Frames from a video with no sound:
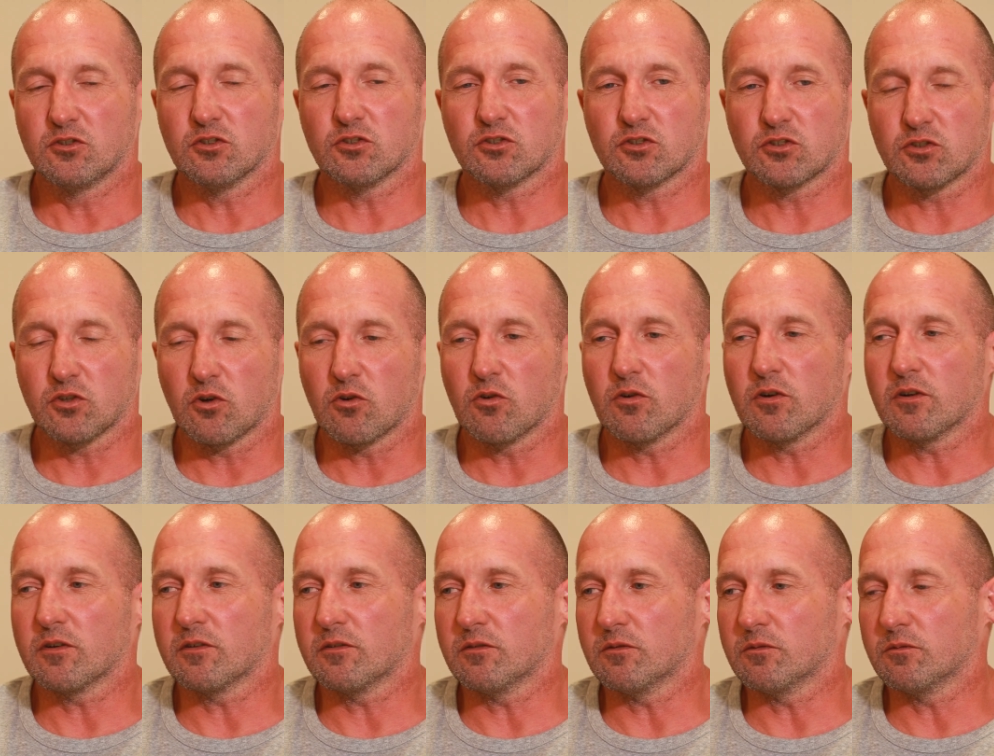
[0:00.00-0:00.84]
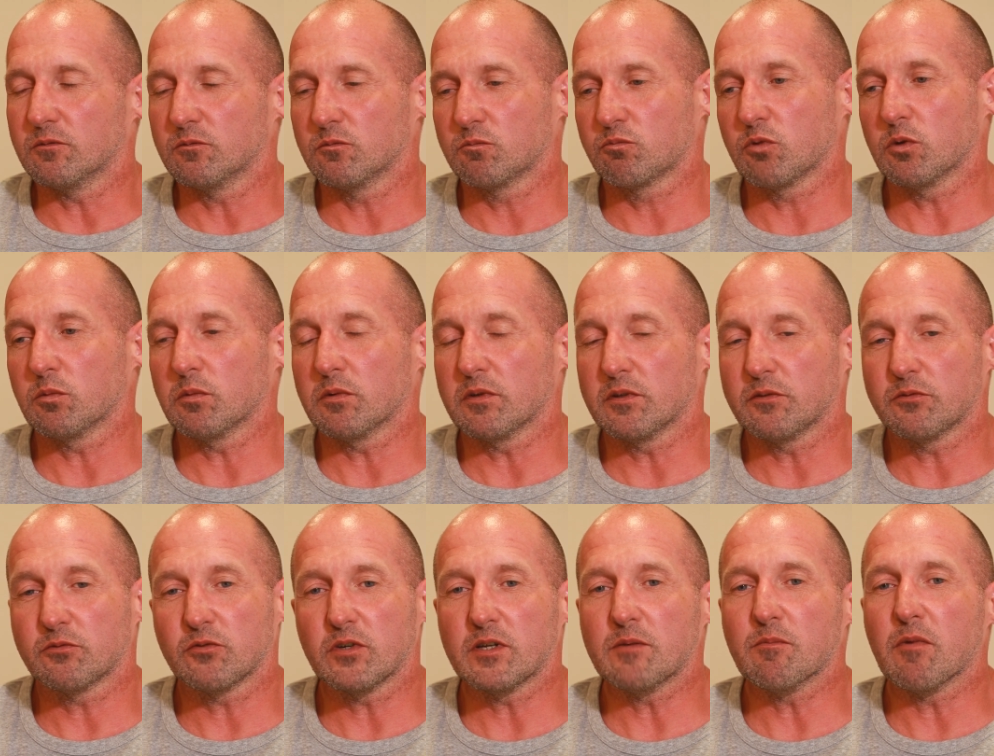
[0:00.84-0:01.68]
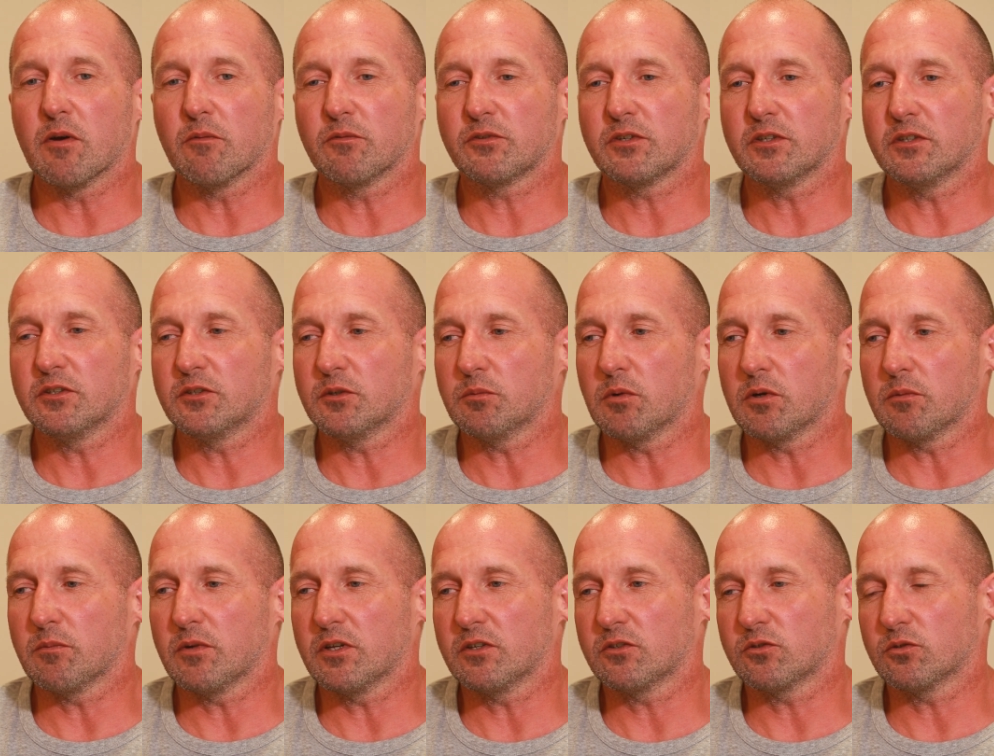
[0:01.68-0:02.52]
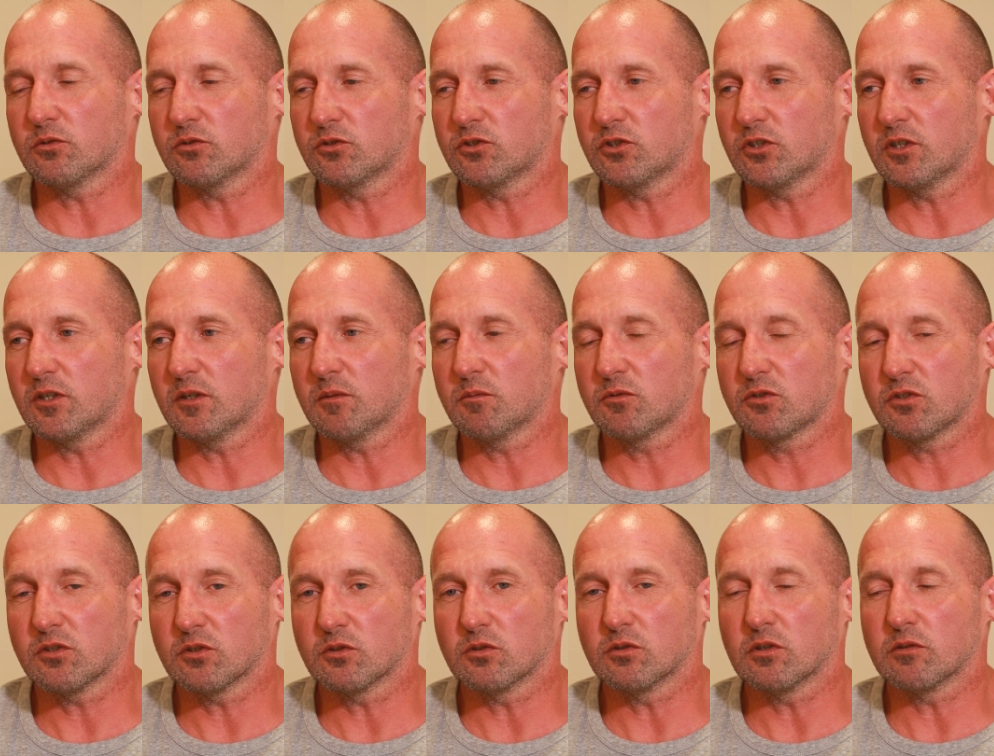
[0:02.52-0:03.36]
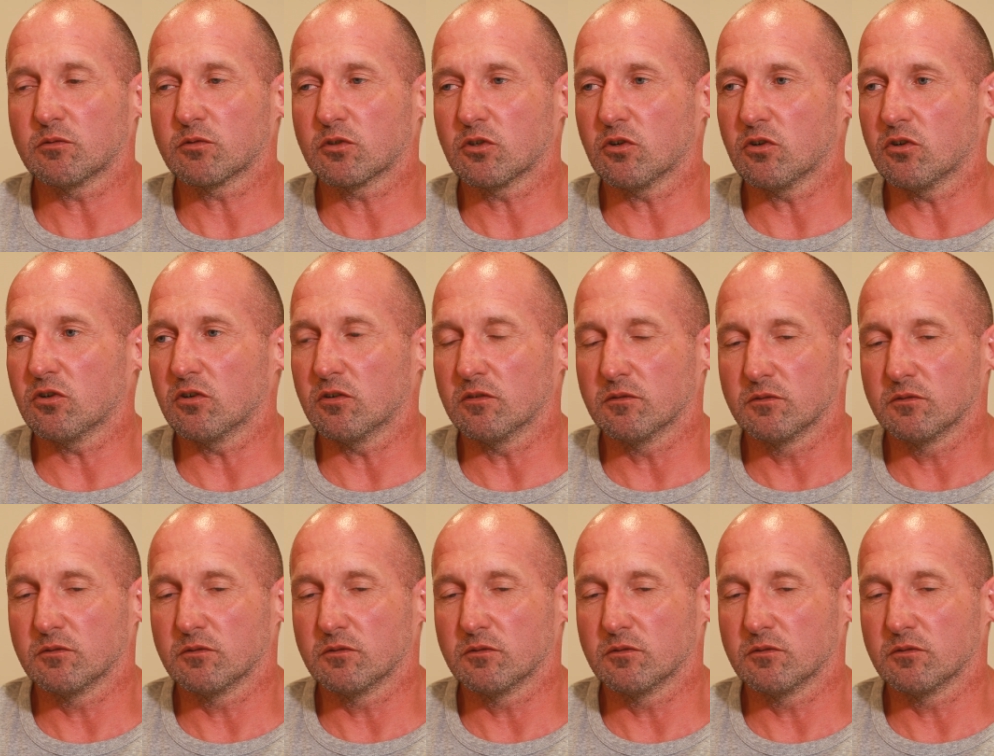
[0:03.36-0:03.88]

starting probably three months into my mentorship, so I've got